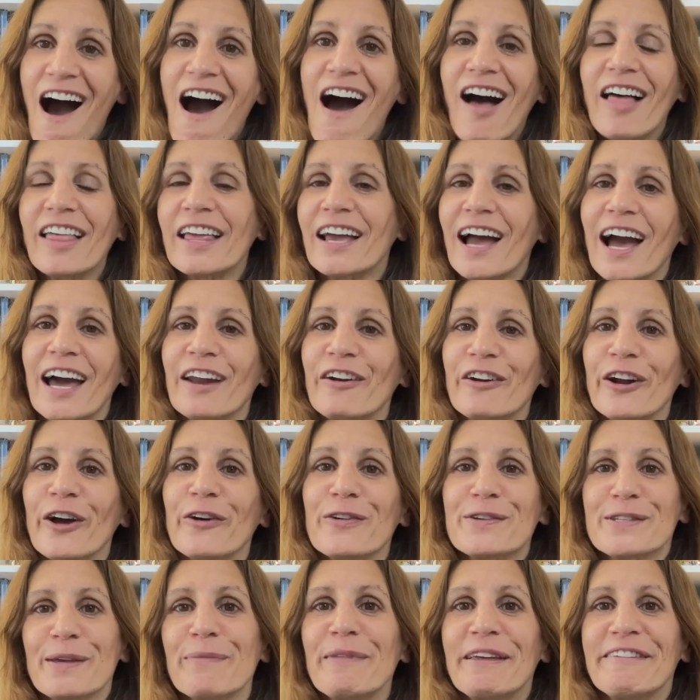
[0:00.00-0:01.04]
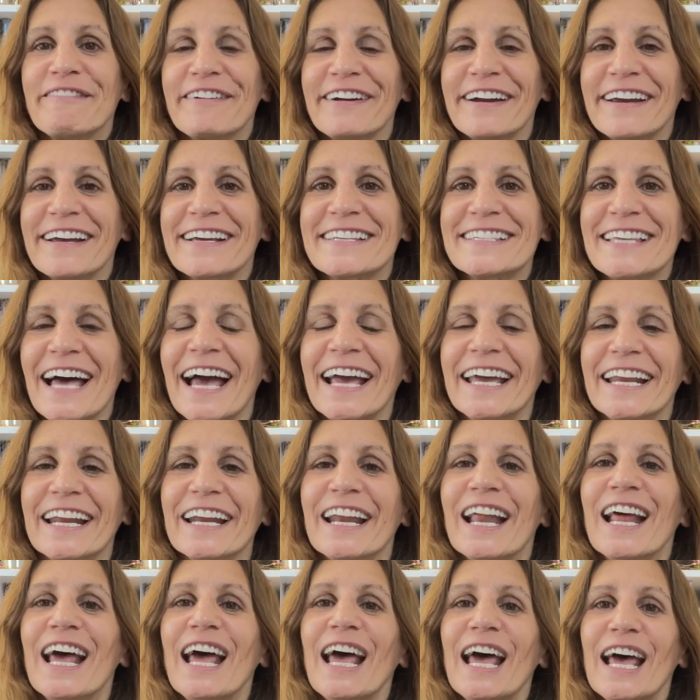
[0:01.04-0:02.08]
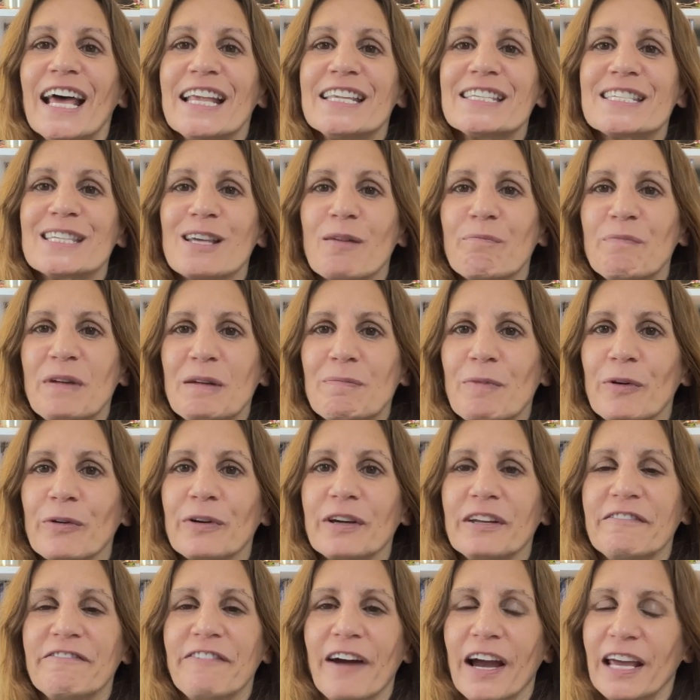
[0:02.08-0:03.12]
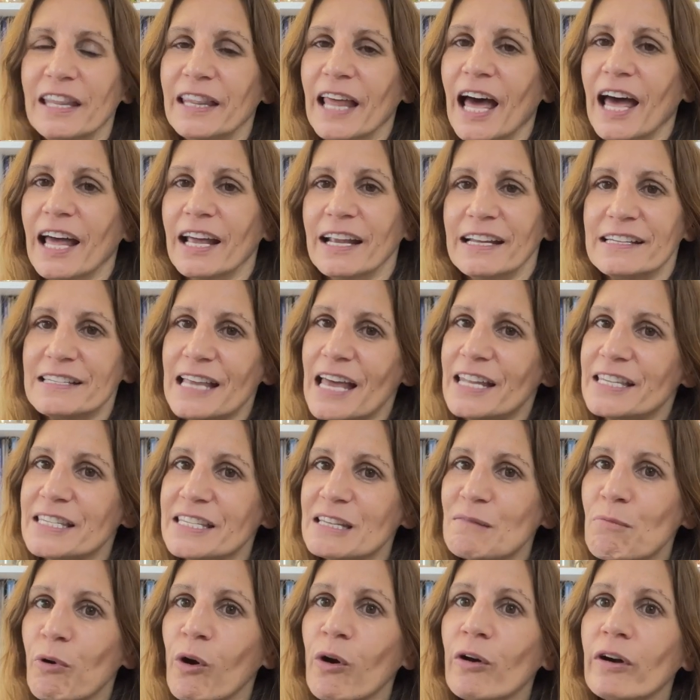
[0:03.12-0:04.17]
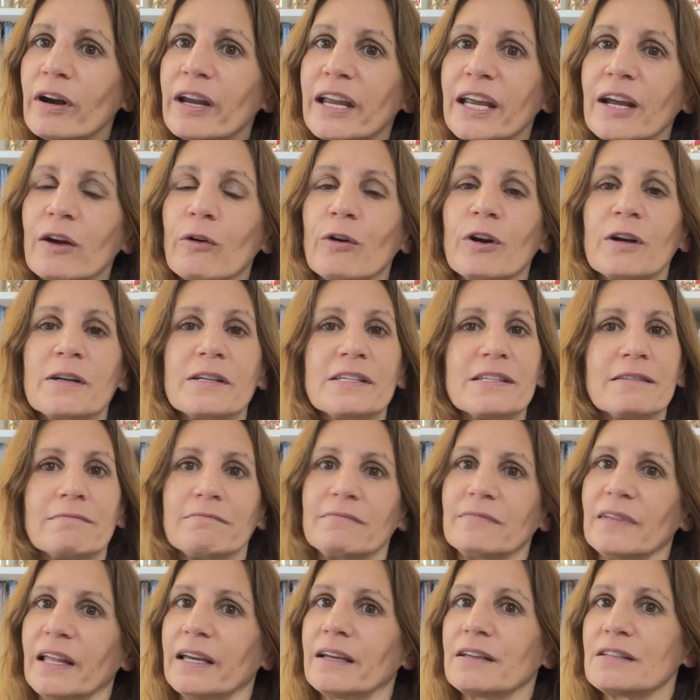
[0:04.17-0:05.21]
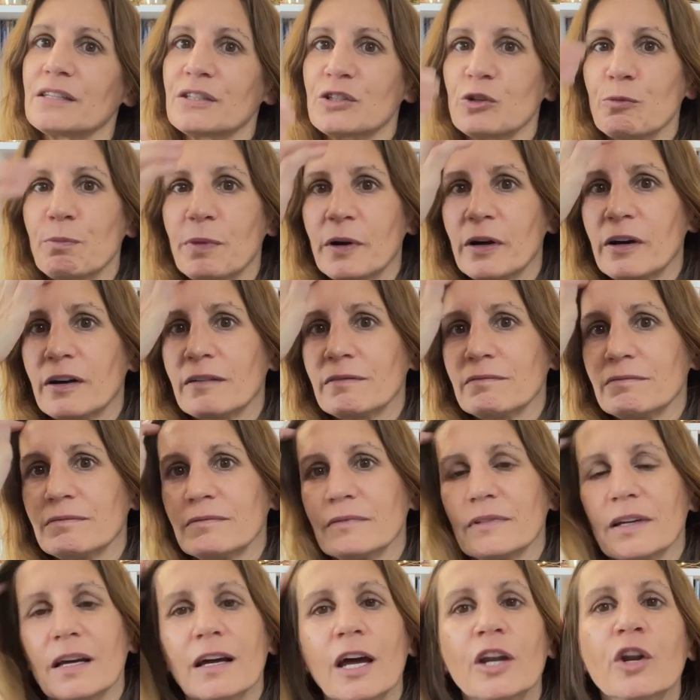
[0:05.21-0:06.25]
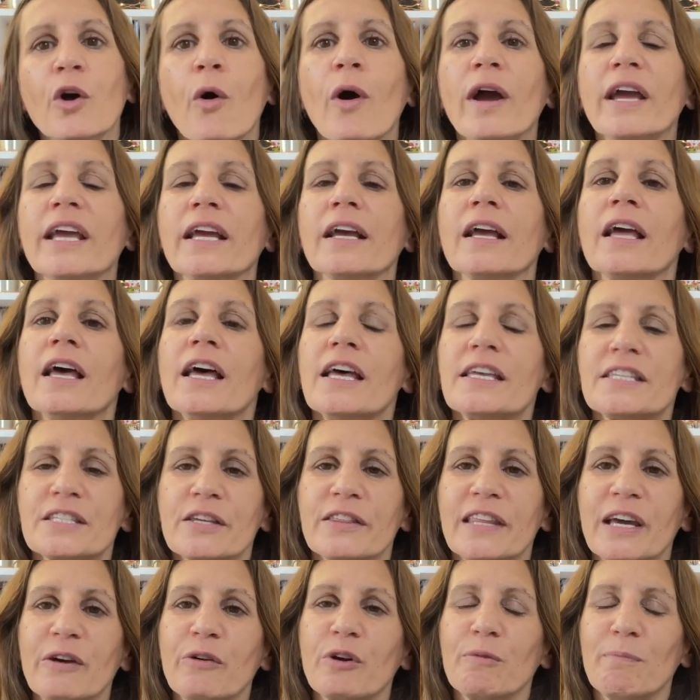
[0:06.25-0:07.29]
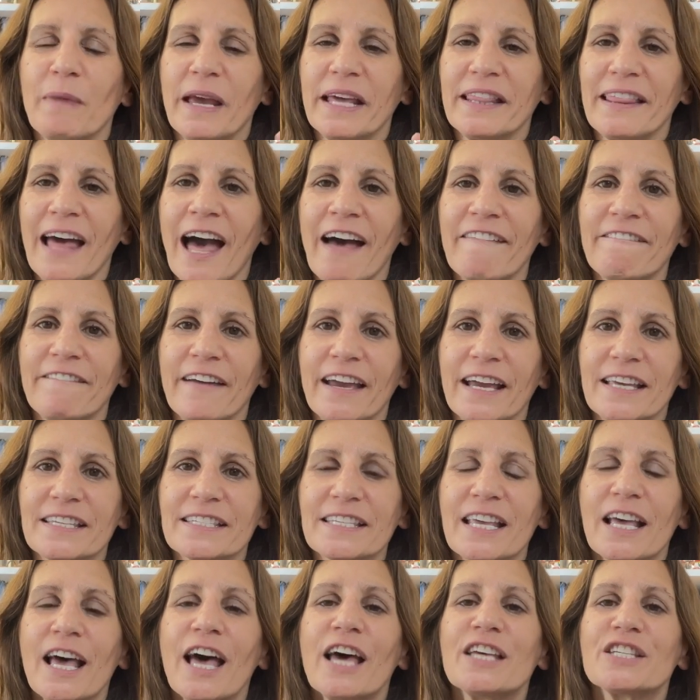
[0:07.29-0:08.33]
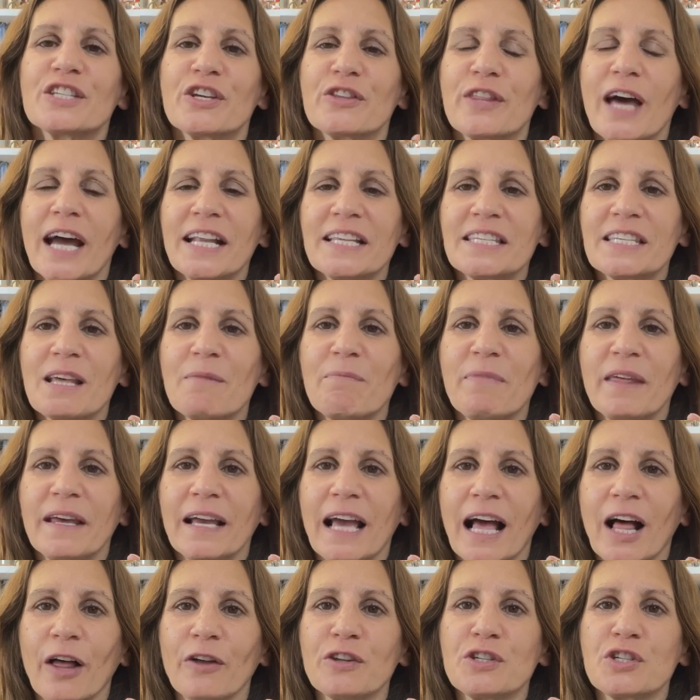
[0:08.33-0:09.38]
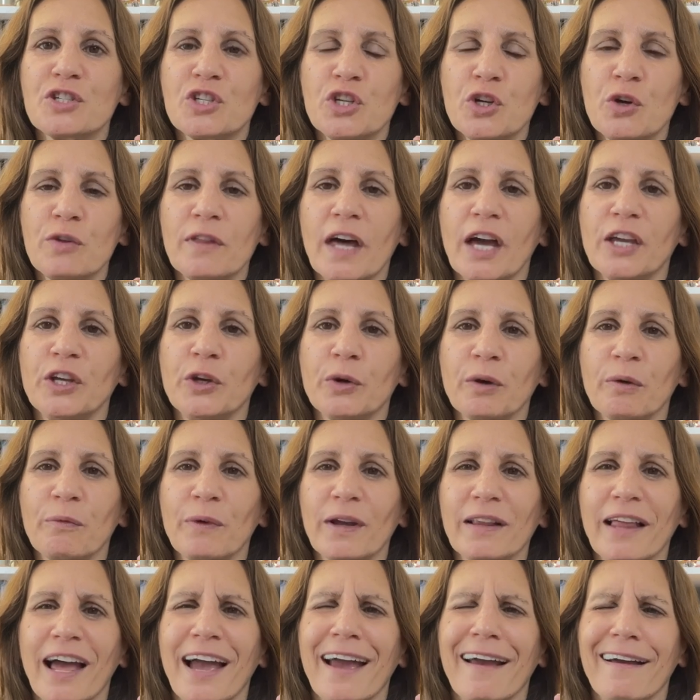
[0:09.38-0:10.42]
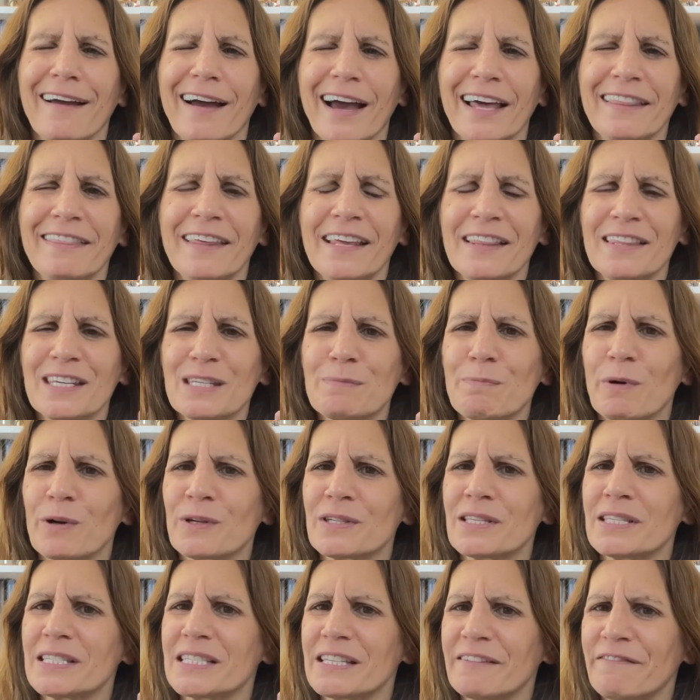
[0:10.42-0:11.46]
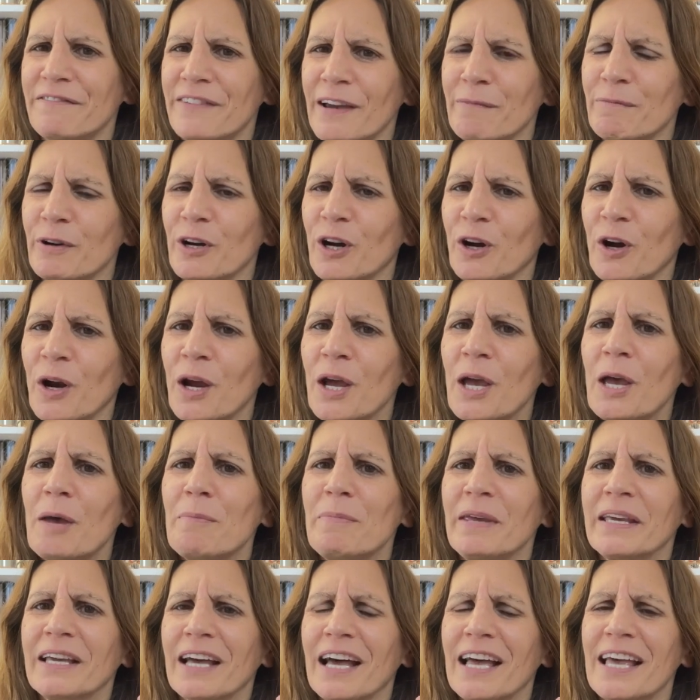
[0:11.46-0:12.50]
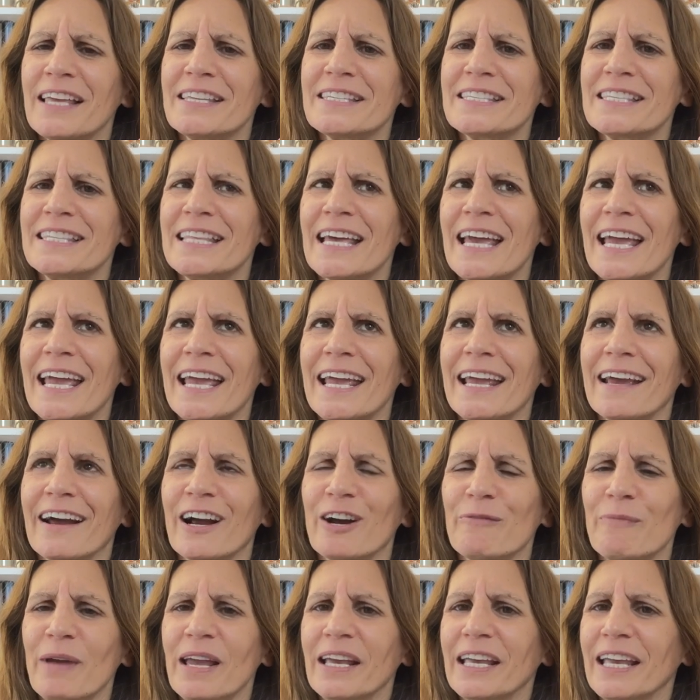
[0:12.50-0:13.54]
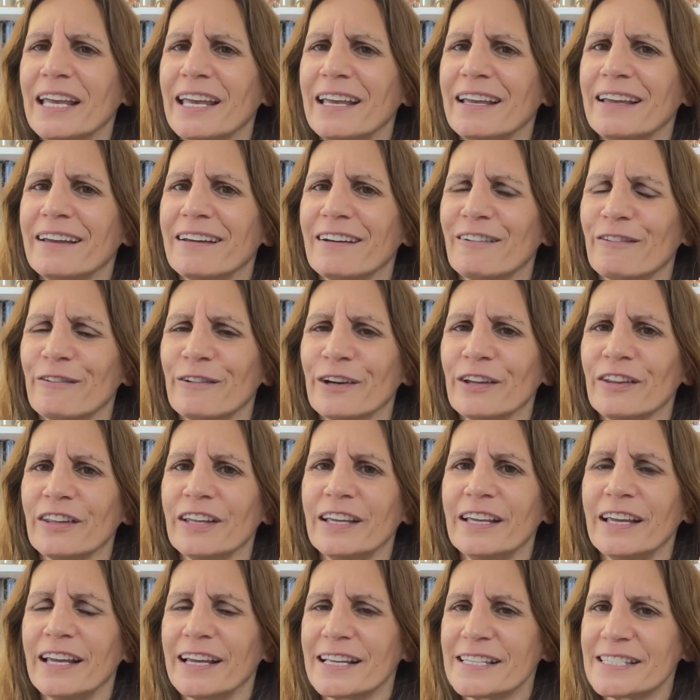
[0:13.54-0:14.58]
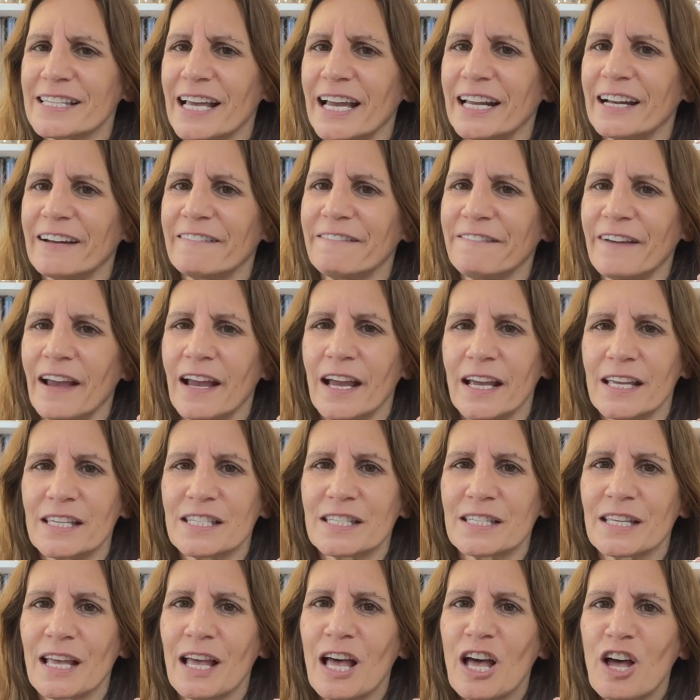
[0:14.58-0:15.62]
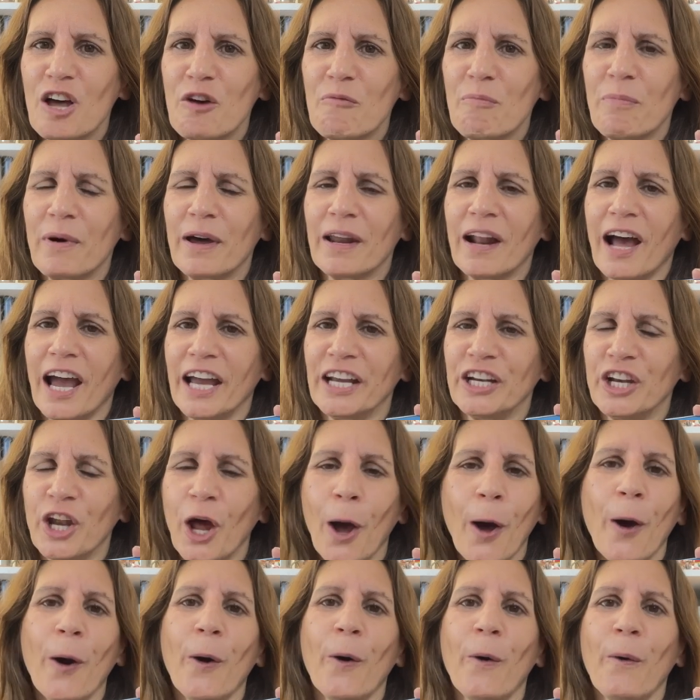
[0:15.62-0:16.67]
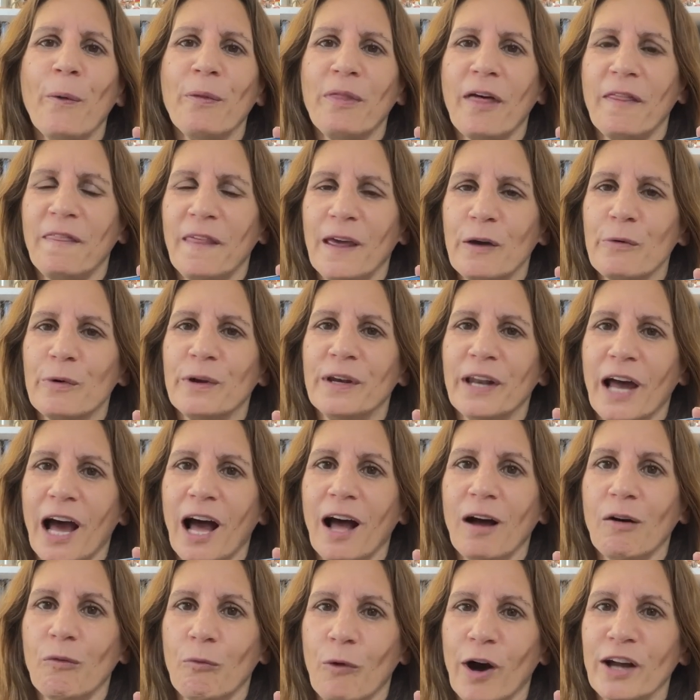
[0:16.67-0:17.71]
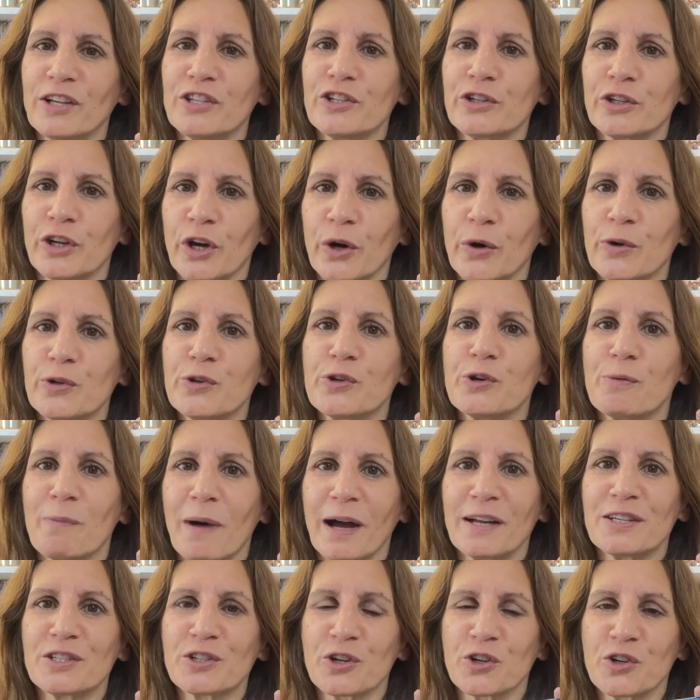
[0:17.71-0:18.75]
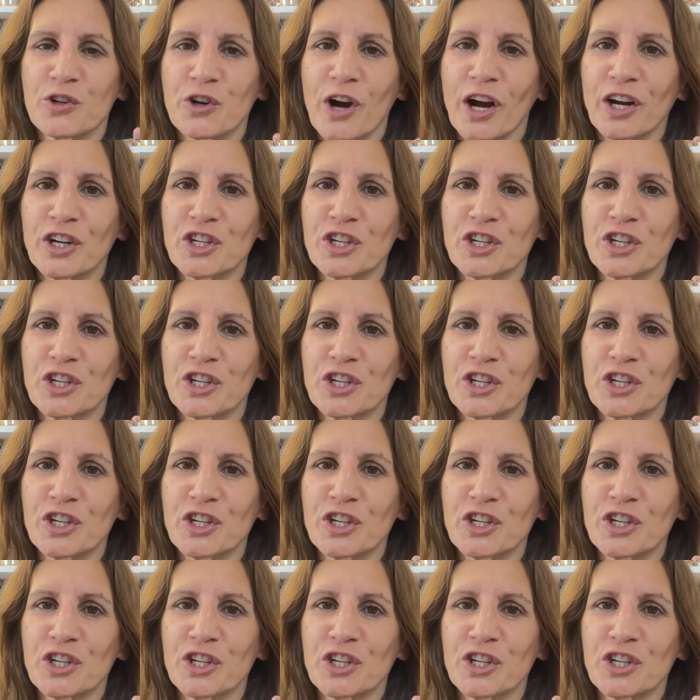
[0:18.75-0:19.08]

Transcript: like, I don't know, something very excited. And some people could find that intensely boring or like super annoying. So they would make that face. So that's something else too that you can rely. I think this person's a Fibber because they are making a really excited face, but I know that they would not want to go to a monster truck